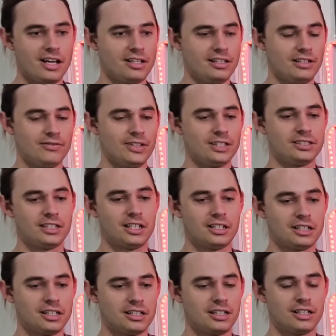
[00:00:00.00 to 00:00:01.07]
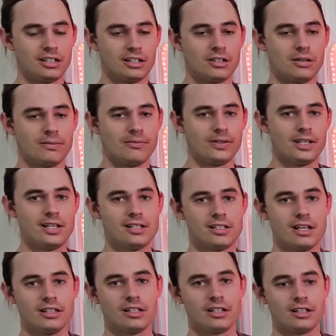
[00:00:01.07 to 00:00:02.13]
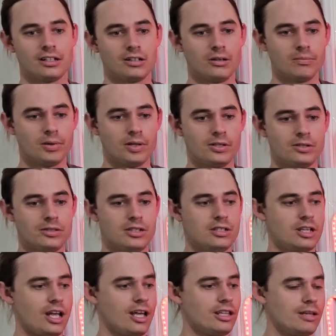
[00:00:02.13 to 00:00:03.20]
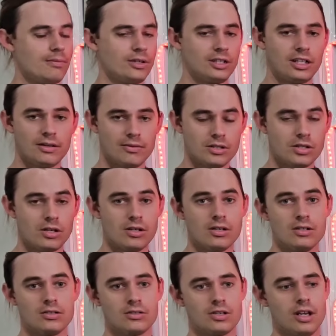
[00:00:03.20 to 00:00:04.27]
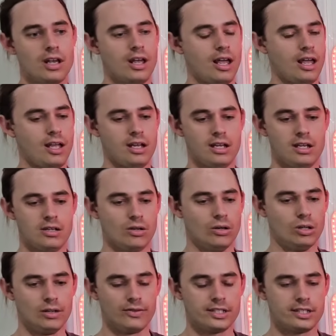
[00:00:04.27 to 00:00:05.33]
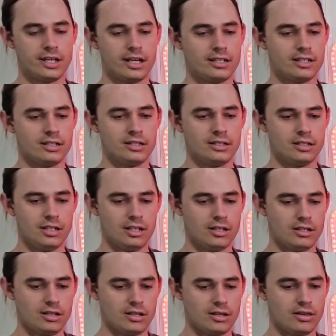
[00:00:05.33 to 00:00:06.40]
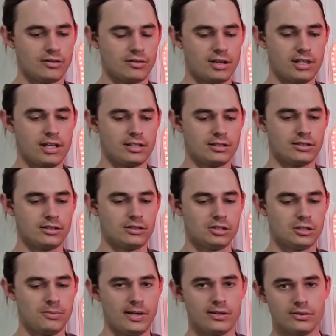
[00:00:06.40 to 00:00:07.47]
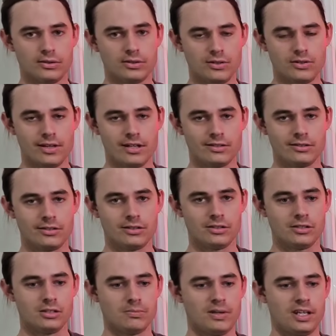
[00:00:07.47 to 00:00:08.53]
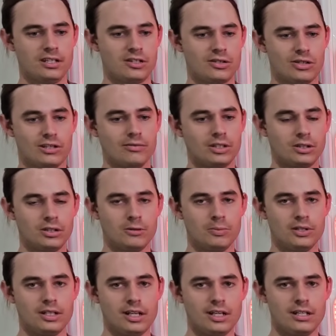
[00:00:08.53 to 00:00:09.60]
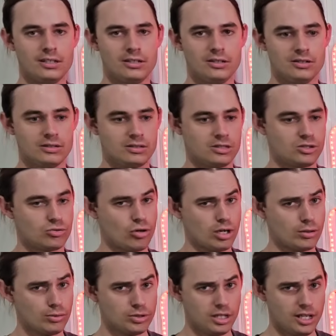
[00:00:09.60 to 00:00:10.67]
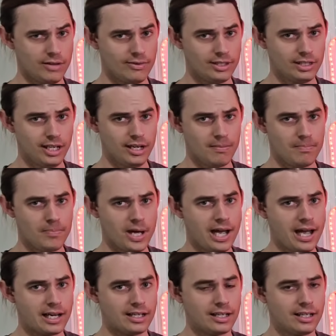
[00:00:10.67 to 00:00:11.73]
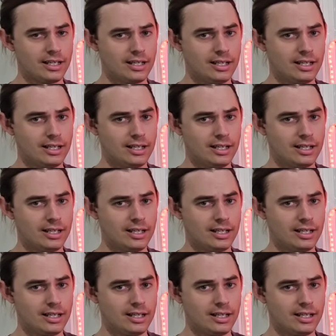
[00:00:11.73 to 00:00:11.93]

And then if they're selling it, they're going to cop fees and they're going to cop postage and they might get returns. And all of a sudden, you know, the $3,000 you spent or the $2,000 you spent, you try and recoup it and you struggle to even get it back.